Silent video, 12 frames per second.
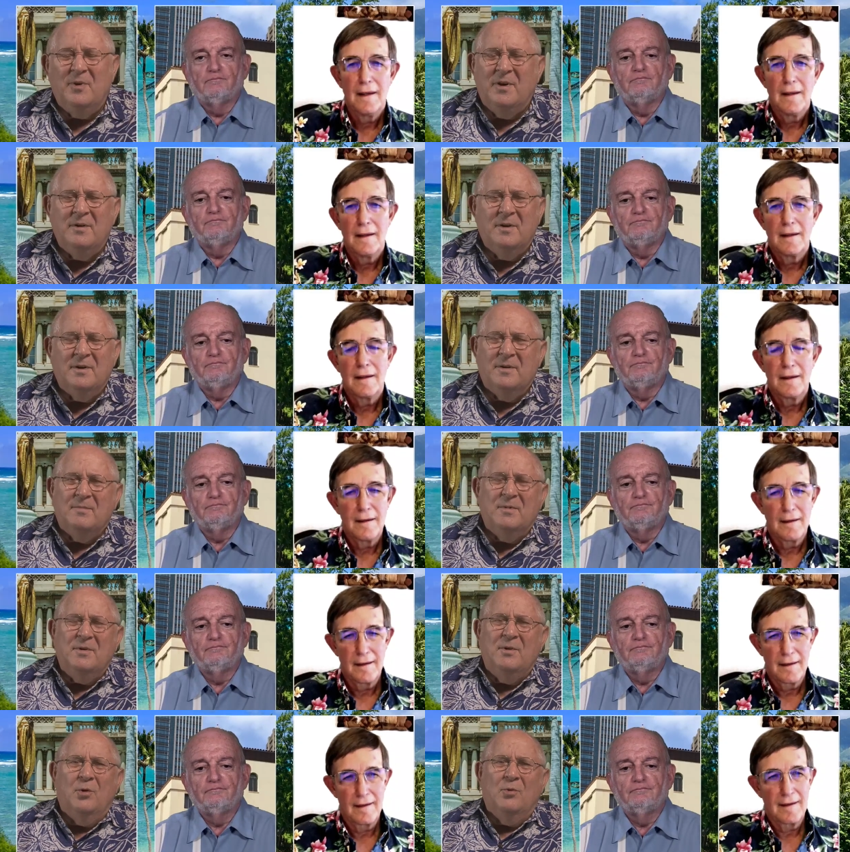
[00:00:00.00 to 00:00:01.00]
Speaker 1: been, uh,
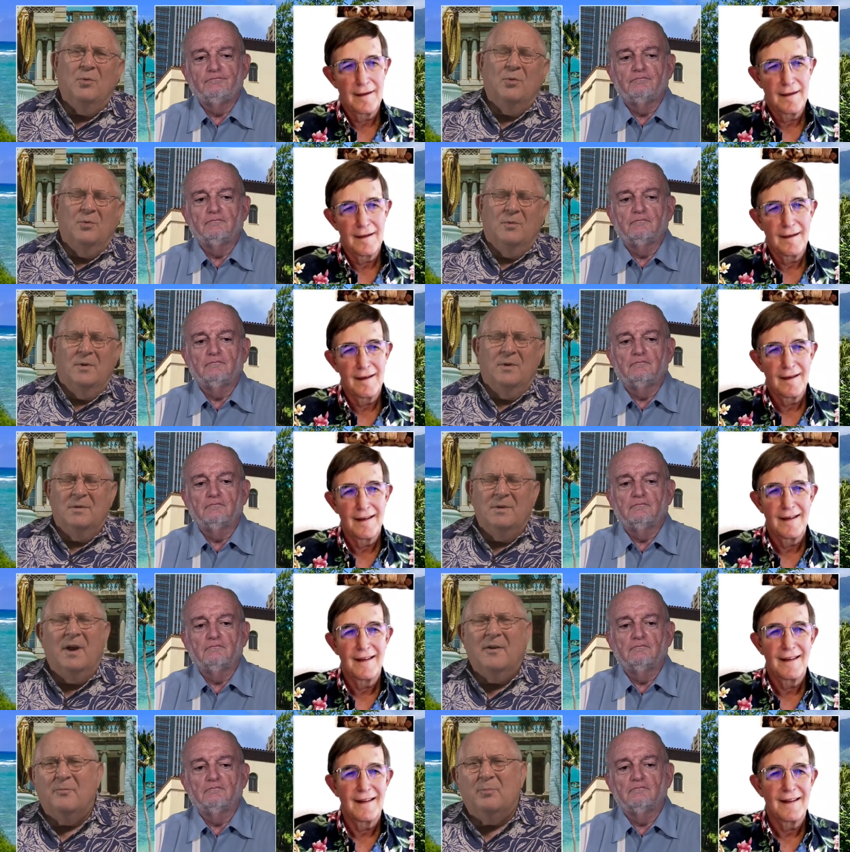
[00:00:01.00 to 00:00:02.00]
you know, a
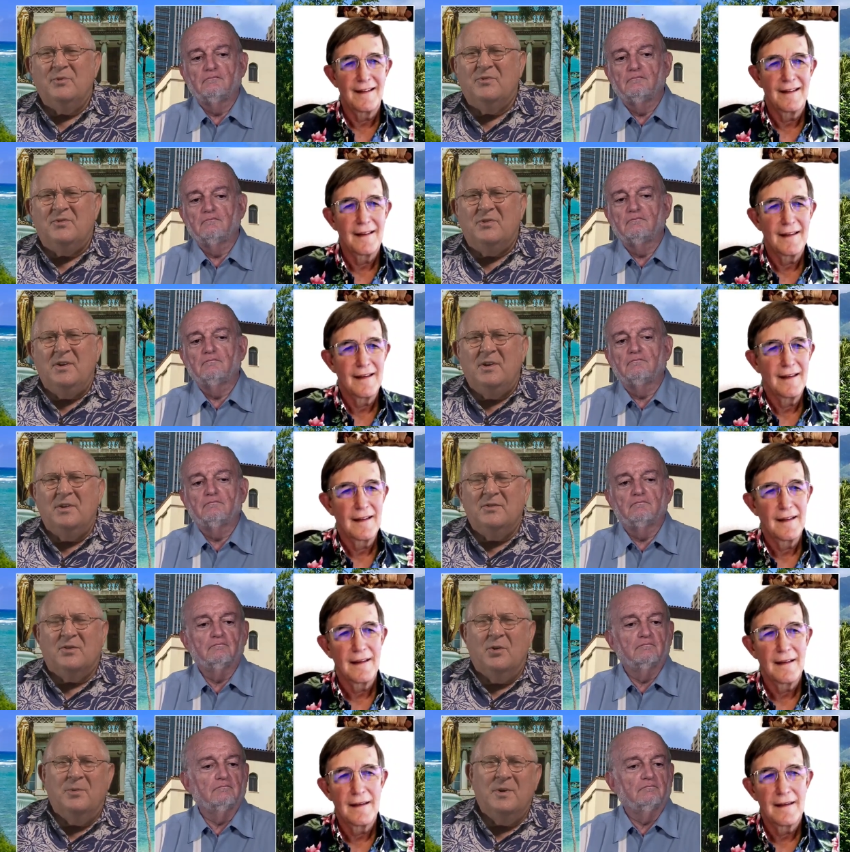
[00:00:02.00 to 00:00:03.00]
lot of proceedings
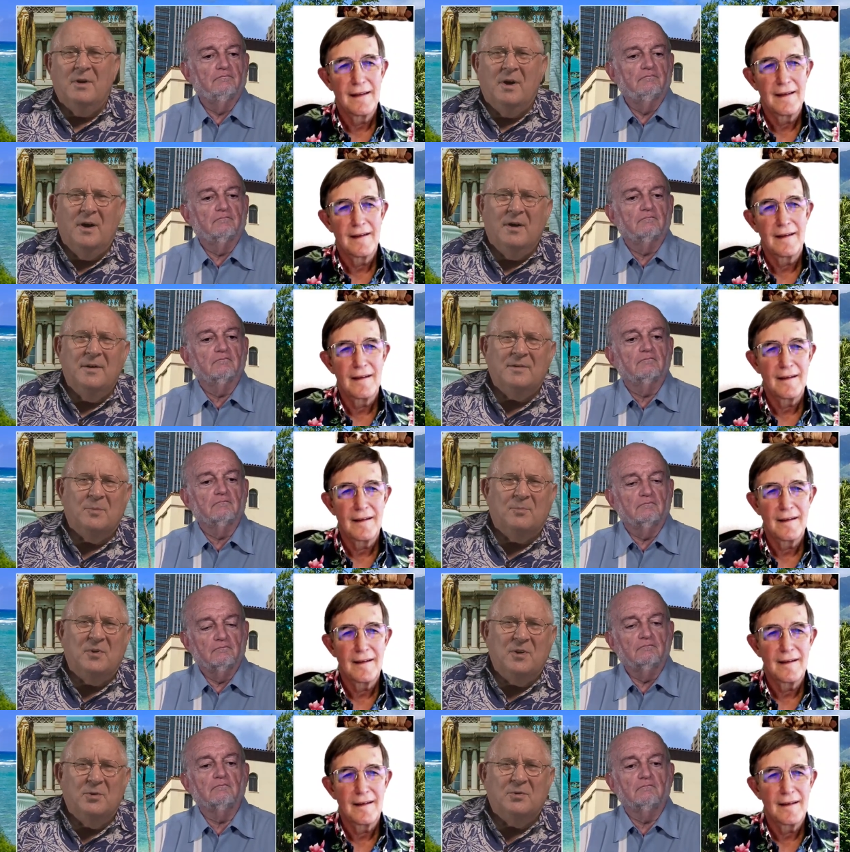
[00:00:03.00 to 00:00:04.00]
going on at the
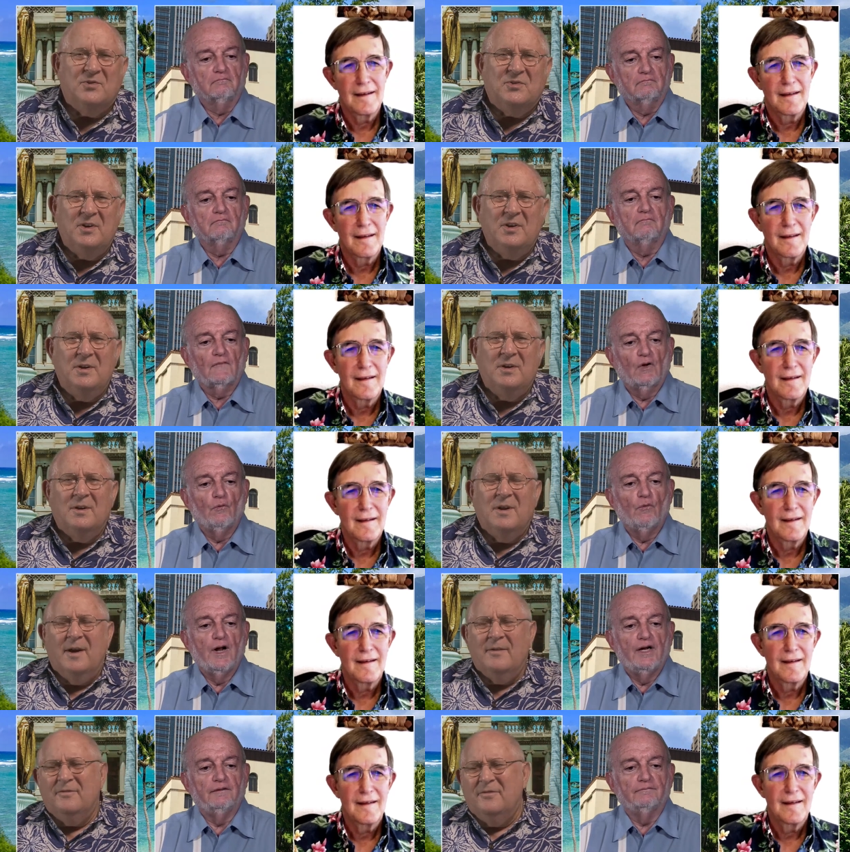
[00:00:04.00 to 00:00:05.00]
PUC, a
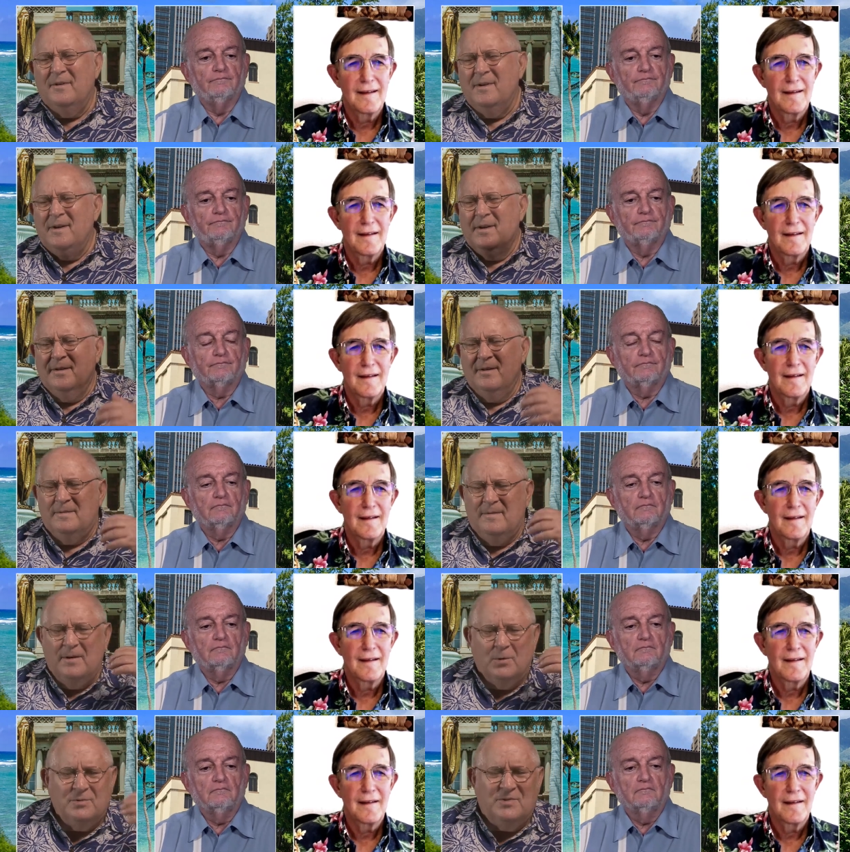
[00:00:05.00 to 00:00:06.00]
lot right. of,
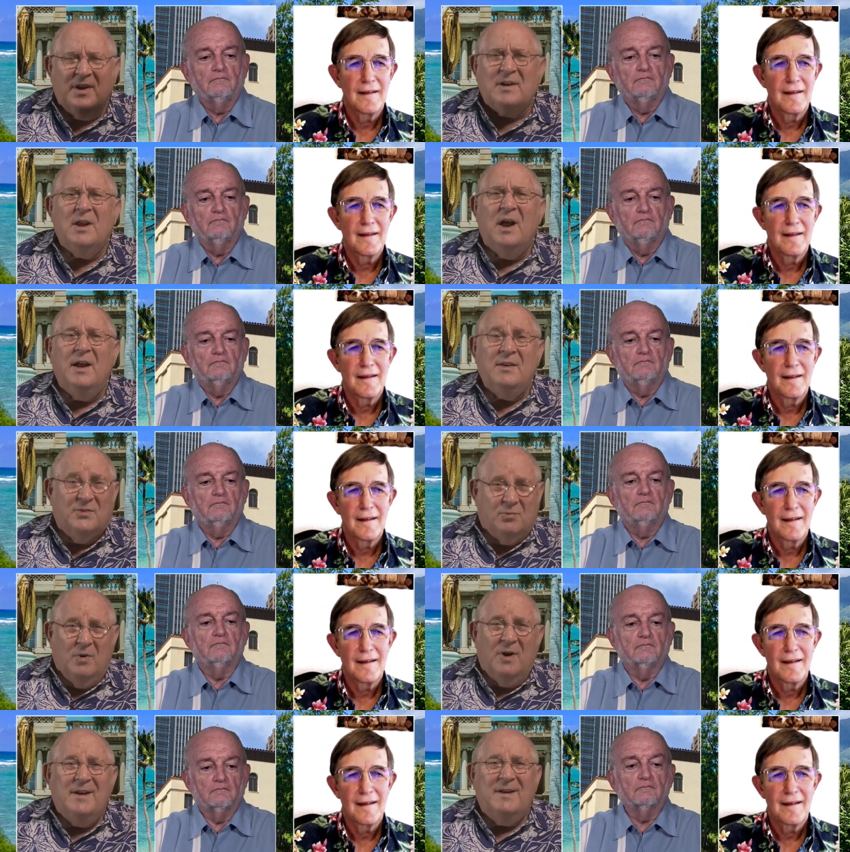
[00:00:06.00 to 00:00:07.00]
you know, deadlines
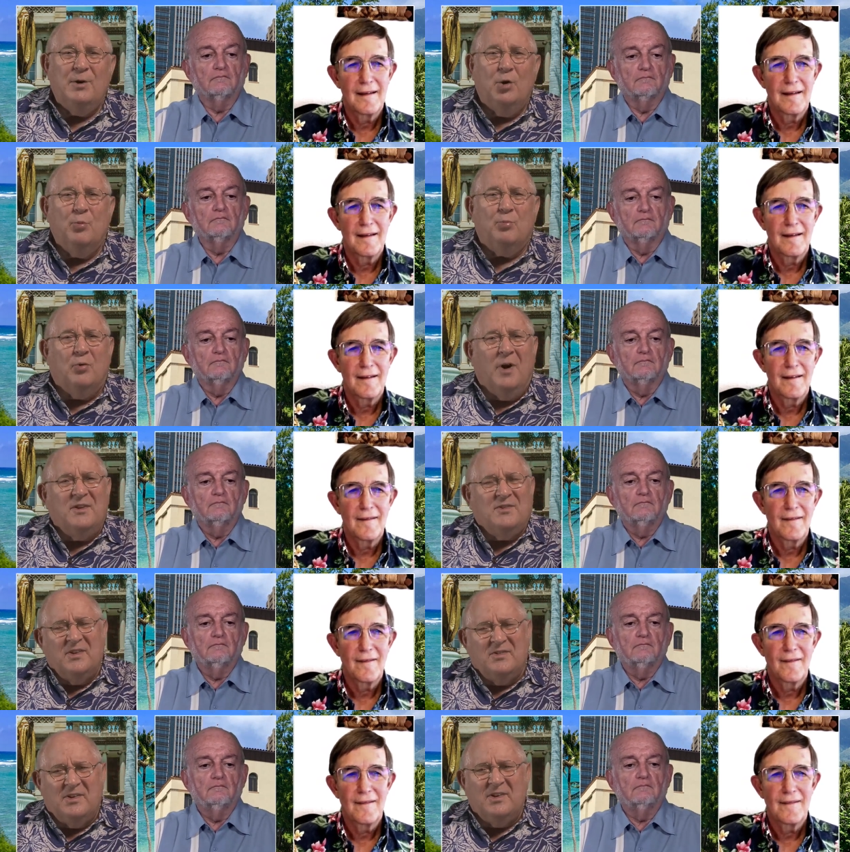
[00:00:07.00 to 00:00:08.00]
running, you know,
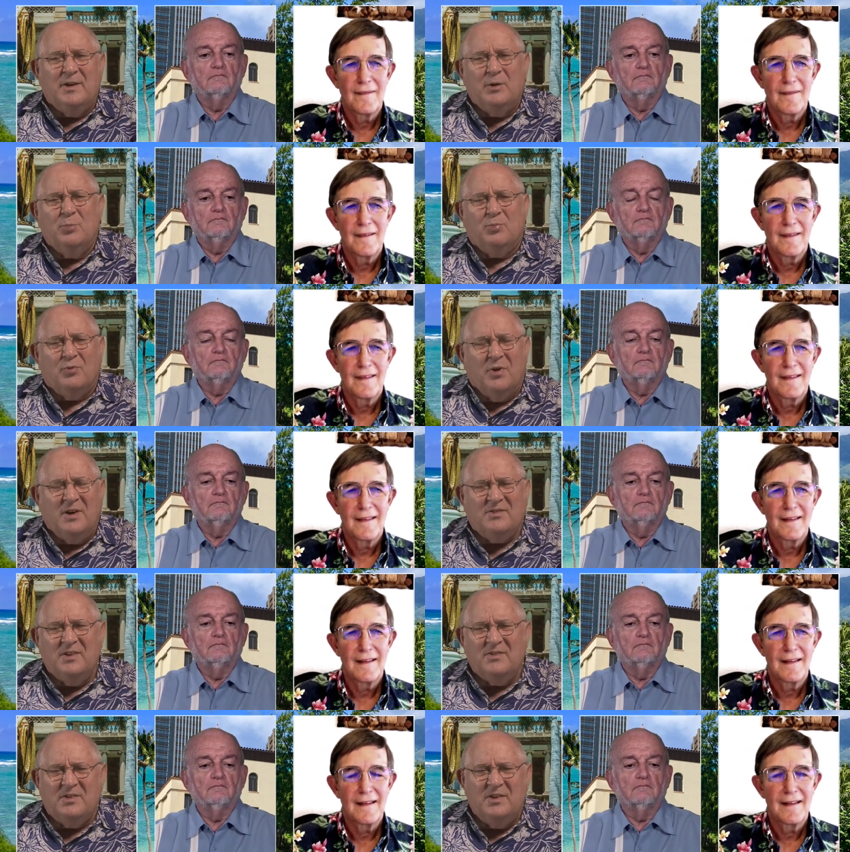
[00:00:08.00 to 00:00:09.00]
processes, legal
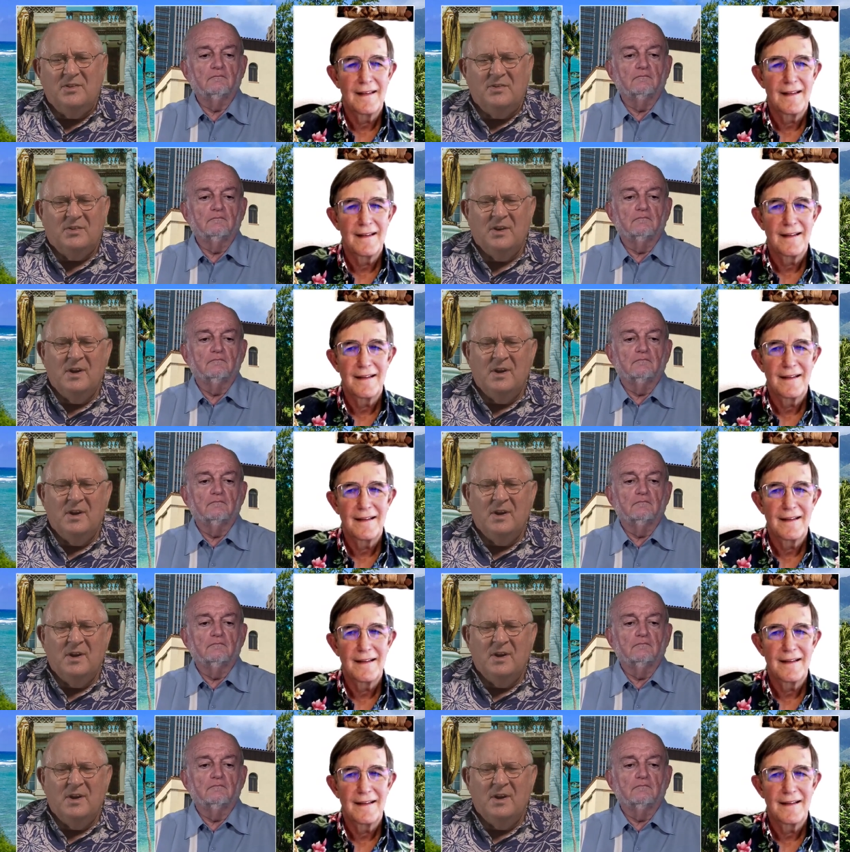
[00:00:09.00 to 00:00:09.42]
processes,